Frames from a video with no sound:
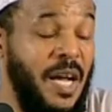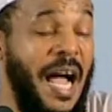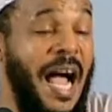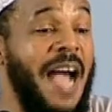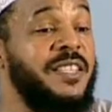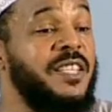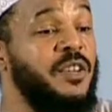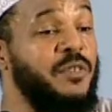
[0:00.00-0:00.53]

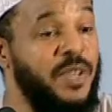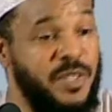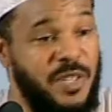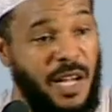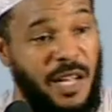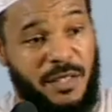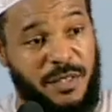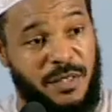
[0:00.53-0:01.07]
As a
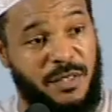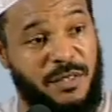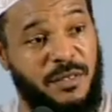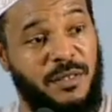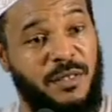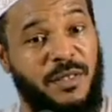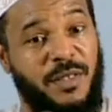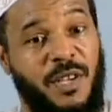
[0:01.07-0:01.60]
result,
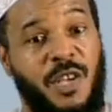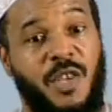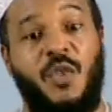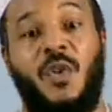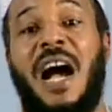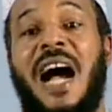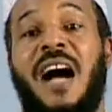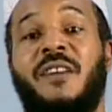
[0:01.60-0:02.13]

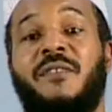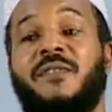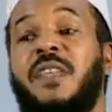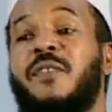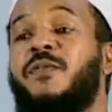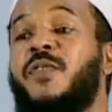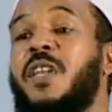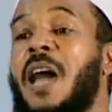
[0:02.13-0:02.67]
you have the
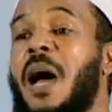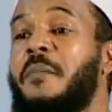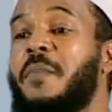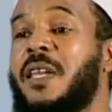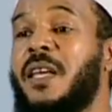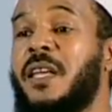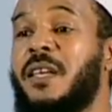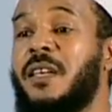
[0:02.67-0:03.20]

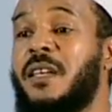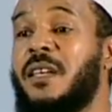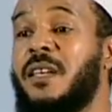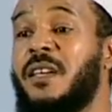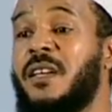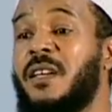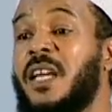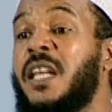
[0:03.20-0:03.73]
phenomenon
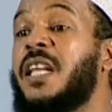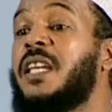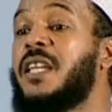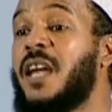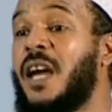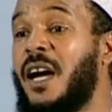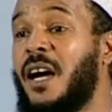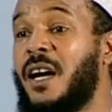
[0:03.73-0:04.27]
in
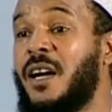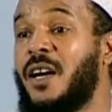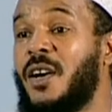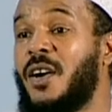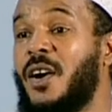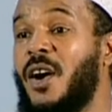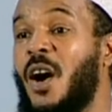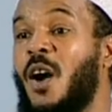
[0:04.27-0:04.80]
India
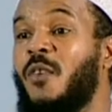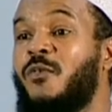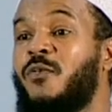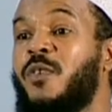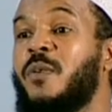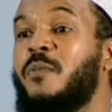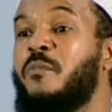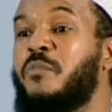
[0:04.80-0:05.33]
of
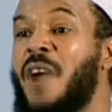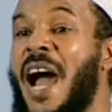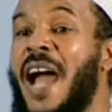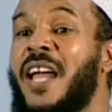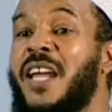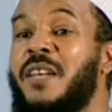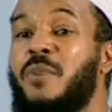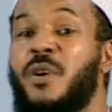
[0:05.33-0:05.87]

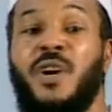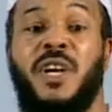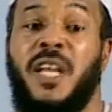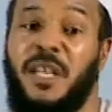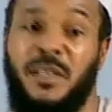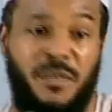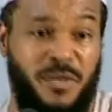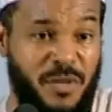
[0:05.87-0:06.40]
bride
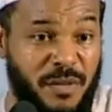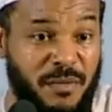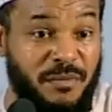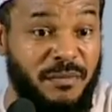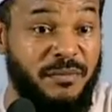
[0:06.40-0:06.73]
burnings.